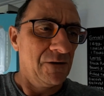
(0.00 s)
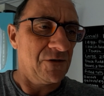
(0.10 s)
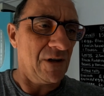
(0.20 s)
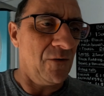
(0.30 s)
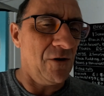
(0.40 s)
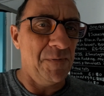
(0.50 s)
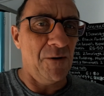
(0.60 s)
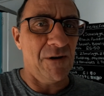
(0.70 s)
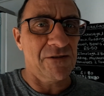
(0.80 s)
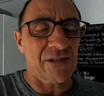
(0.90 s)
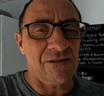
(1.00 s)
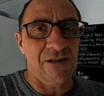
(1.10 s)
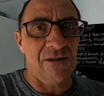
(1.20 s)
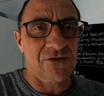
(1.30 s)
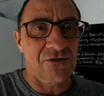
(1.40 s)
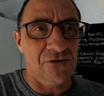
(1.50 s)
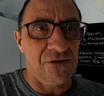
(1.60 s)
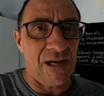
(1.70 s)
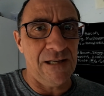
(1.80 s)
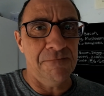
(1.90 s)
So all being well, Saturday or
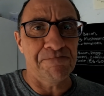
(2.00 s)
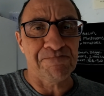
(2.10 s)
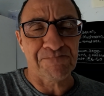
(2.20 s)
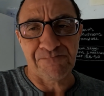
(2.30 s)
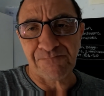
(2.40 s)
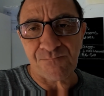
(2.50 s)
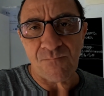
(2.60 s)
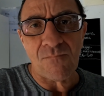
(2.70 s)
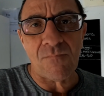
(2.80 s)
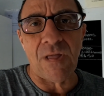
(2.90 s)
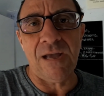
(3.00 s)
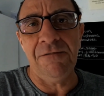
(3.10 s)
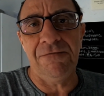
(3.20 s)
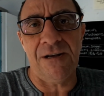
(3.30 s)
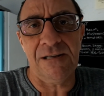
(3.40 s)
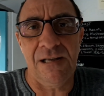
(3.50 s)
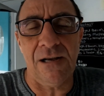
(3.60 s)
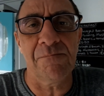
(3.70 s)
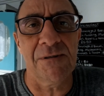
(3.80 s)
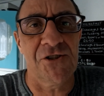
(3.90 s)
Sunday, if I
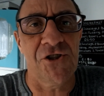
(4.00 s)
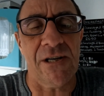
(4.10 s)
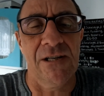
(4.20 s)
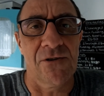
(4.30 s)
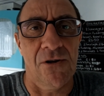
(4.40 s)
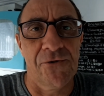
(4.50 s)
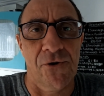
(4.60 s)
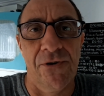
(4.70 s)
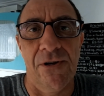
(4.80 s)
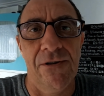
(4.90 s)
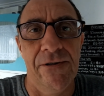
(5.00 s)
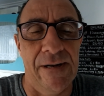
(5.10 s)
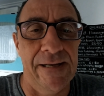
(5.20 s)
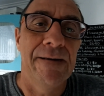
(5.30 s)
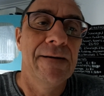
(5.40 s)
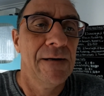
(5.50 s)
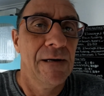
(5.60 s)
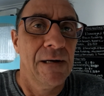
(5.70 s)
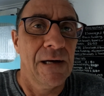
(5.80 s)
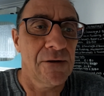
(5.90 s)
get my check-ins all done early,
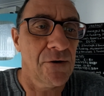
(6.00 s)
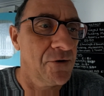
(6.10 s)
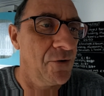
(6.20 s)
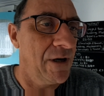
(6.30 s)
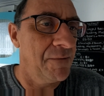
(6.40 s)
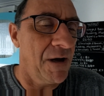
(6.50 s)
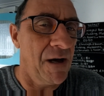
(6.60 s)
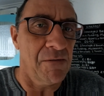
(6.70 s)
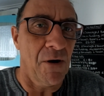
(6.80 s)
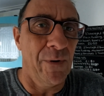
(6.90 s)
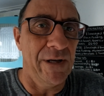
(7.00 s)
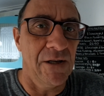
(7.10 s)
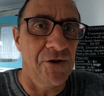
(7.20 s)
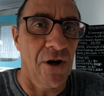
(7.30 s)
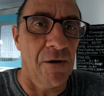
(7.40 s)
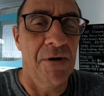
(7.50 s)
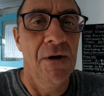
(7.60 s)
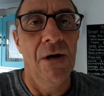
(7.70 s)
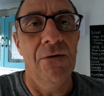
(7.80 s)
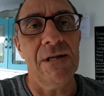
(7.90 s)
I'll go and do a, a, a weekly shop.
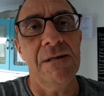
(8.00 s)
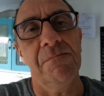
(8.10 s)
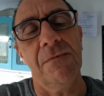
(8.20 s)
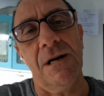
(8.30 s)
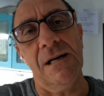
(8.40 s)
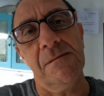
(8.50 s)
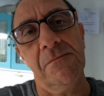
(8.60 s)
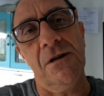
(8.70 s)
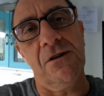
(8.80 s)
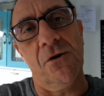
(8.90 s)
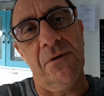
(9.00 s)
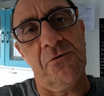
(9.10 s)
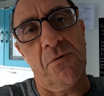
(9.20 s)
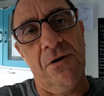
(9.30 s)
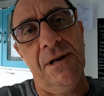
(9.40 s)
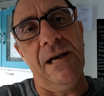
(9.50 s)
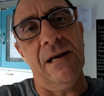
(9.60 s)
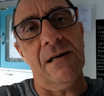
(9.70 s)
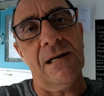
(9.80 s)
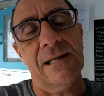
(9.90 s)
Right, I'm going to cut this one
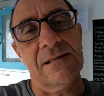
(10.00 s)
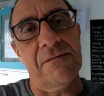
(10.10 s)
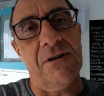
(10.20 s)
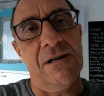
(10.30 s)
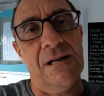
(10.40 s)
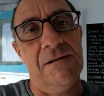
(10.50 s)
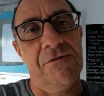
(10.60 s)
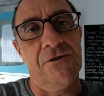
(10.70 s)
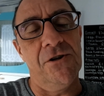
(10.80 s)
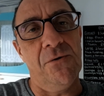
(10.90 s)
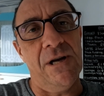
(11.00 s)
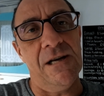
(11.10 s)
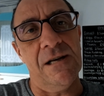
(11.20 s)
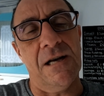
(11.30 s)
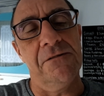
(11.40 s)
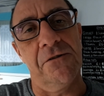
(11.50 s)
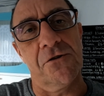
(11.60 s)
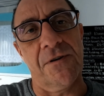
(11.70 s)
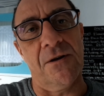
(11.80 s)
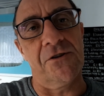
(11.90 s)
here. As ever, if you're new here and you
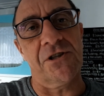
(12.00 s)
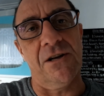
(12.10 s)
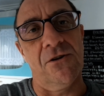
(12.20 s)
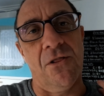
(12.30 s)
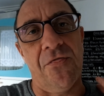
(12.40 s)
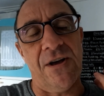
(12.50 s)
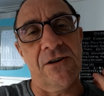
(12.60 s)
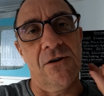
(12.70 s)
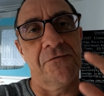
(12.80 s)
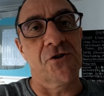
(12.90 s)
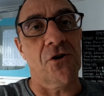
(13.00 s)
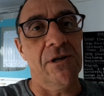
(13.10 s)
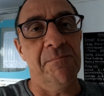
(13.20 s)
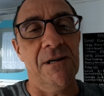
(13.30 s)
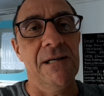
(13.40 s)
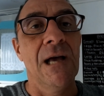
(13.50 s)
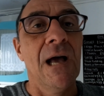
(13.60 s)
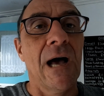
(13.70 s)
just found the channel, thank you for joining me.